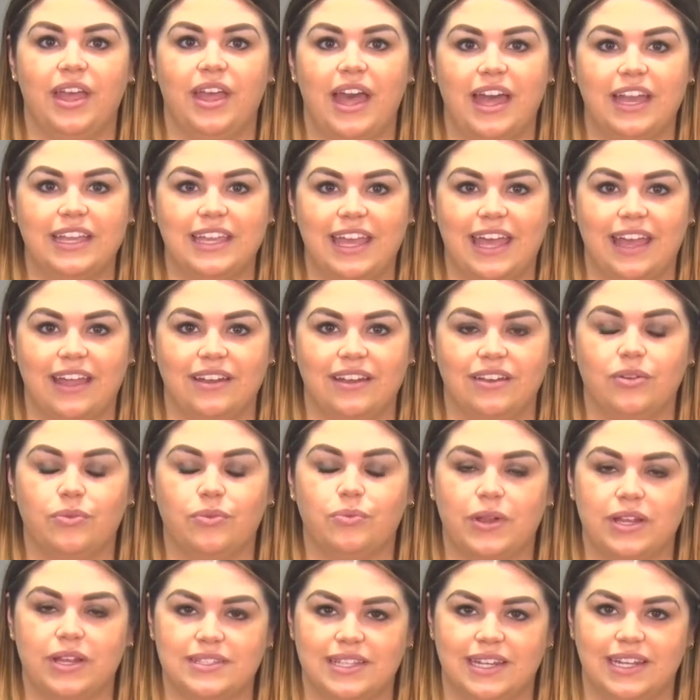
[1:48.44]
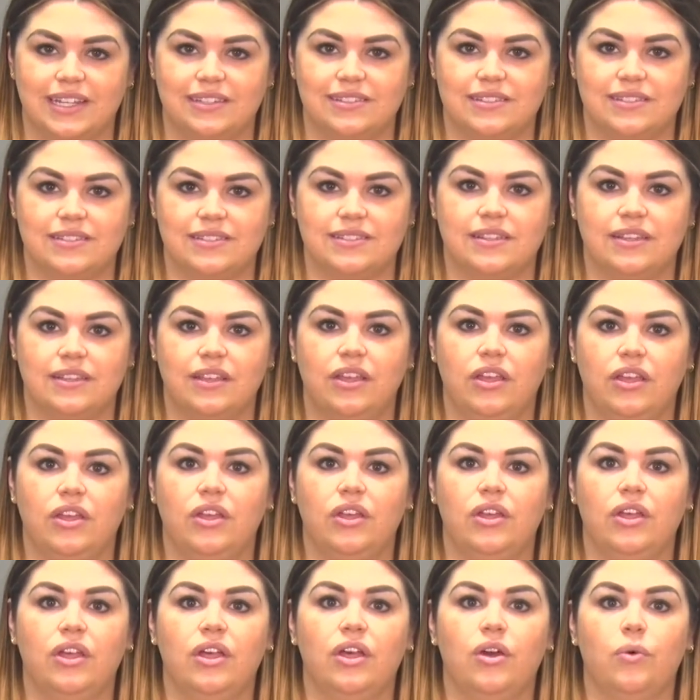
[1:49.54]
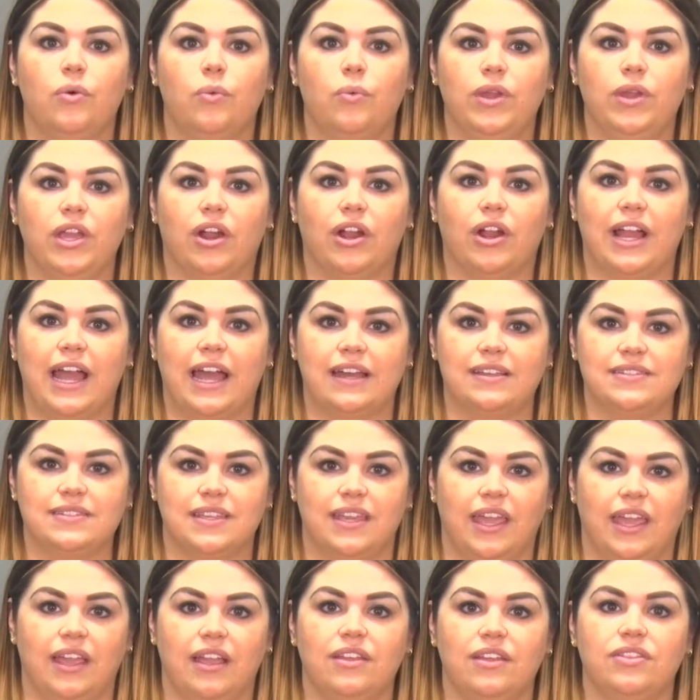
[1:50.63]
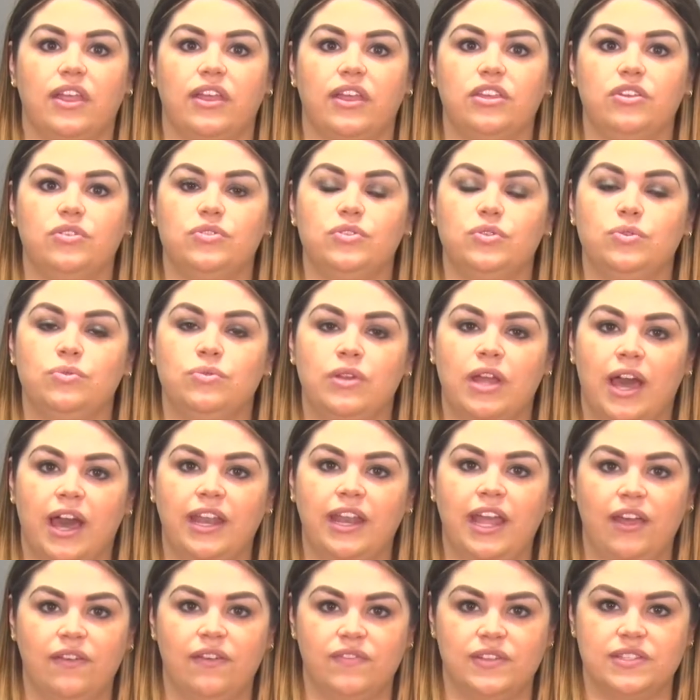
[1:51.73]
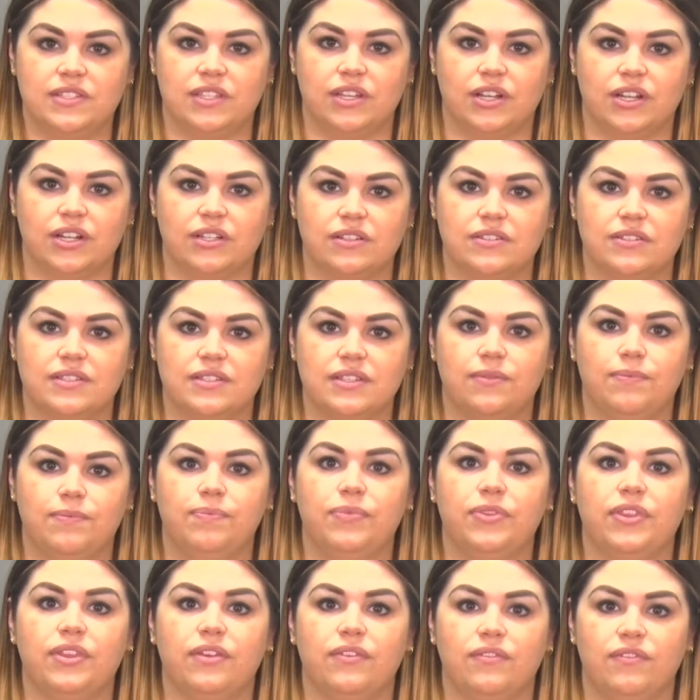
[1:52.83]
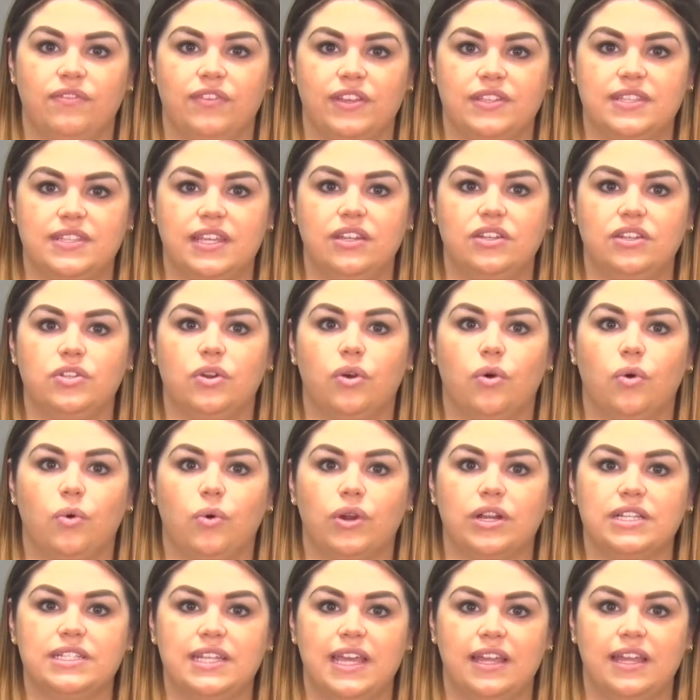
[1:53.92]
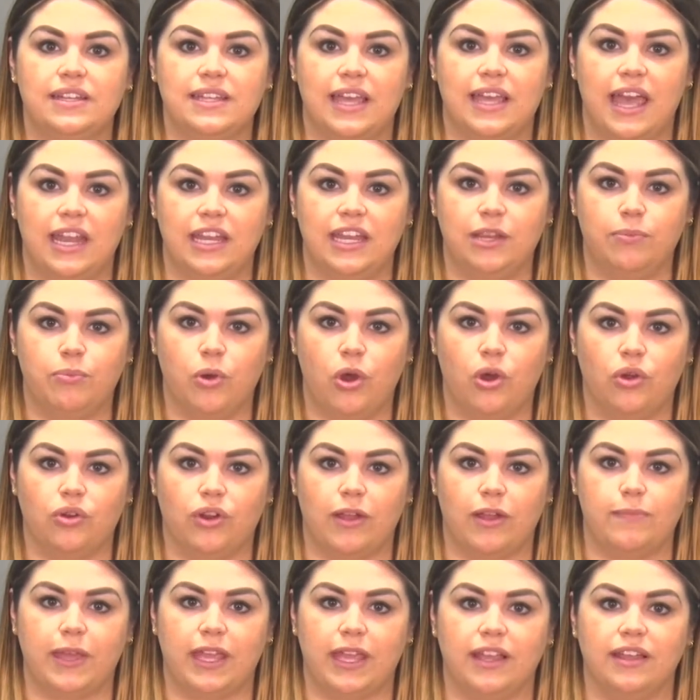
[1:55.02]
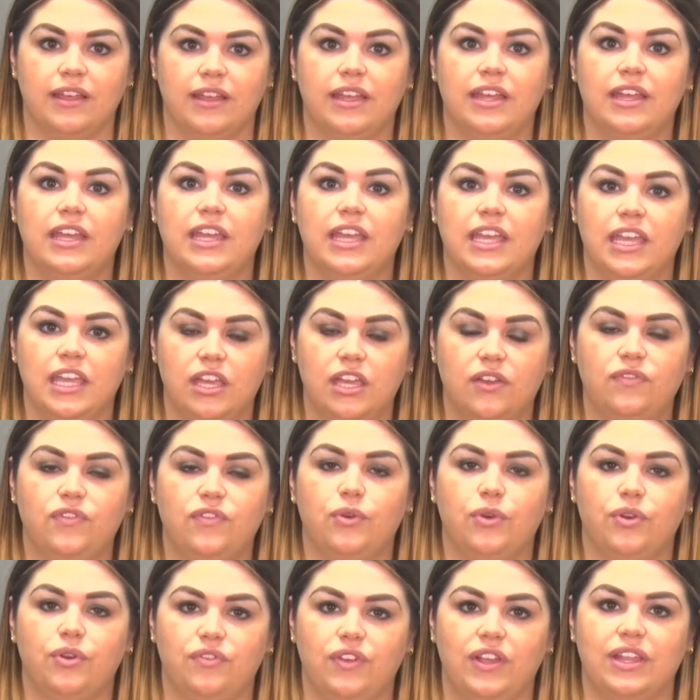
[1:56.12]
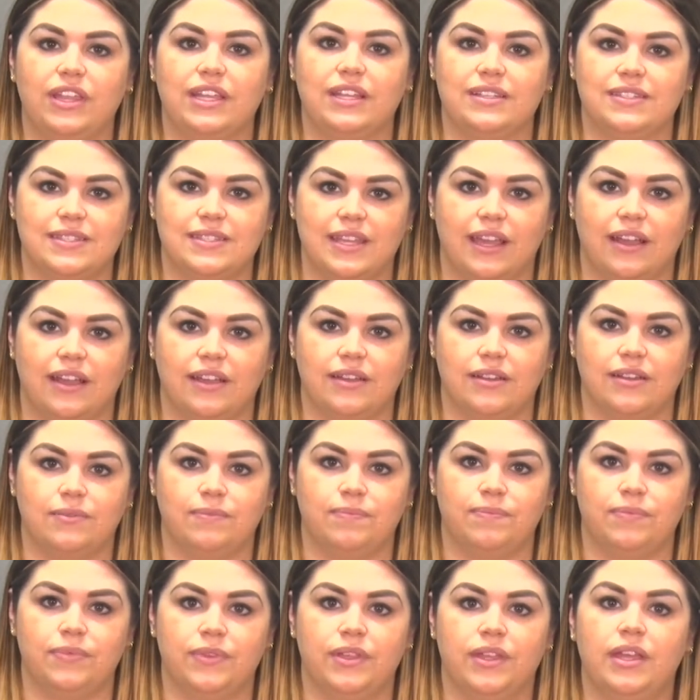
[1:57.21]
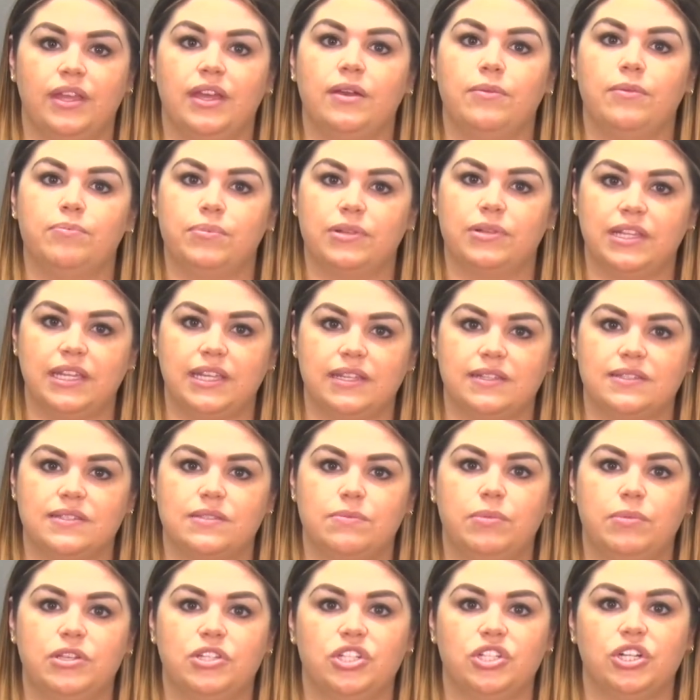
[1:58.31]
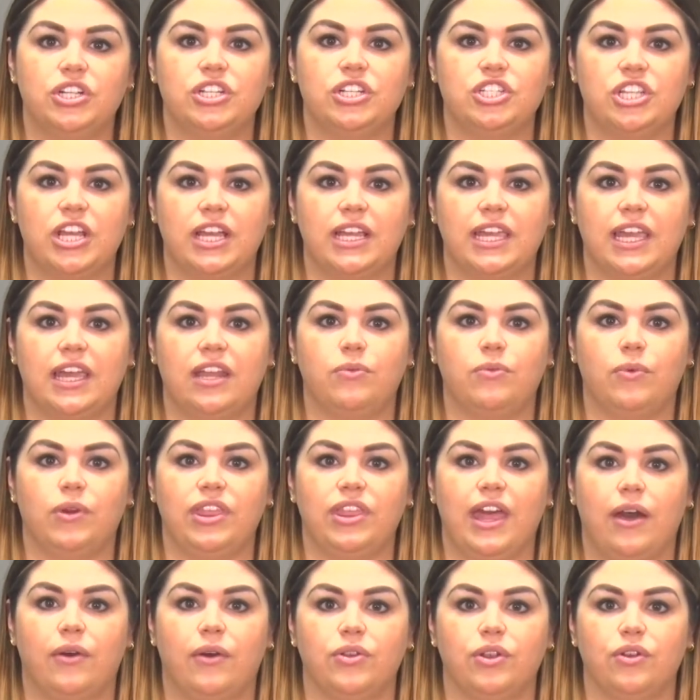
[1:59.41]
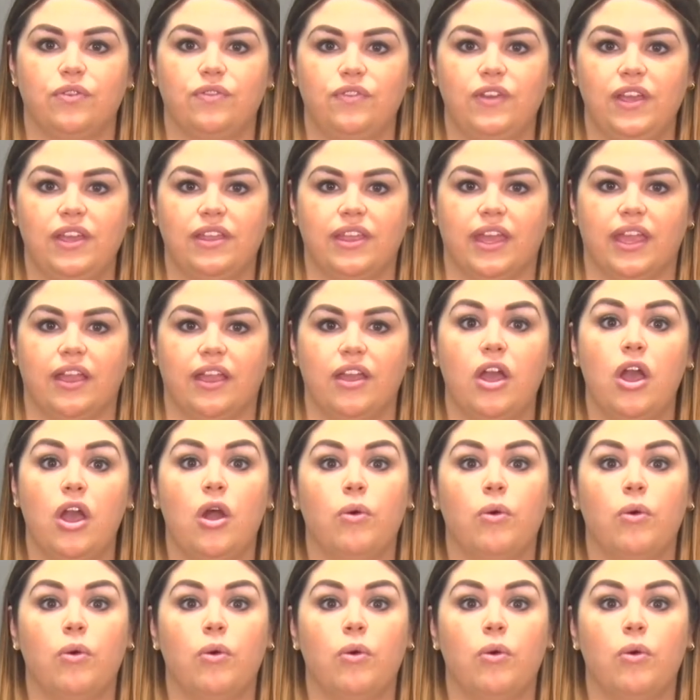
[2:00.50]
Again, residents, we are asking that you do not have visitors visit or attend any programming if you are feeling sick. Please be sure to check in with how you're feeling